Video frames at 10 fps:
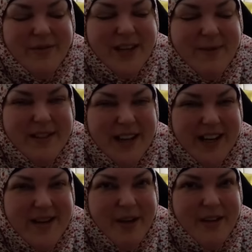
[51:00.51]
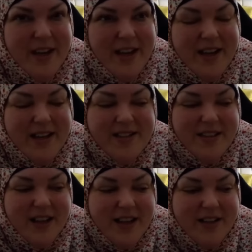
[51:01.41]
keep it tidy, but like he doesn't
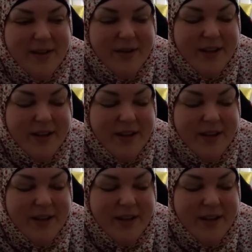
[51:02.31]
like it. So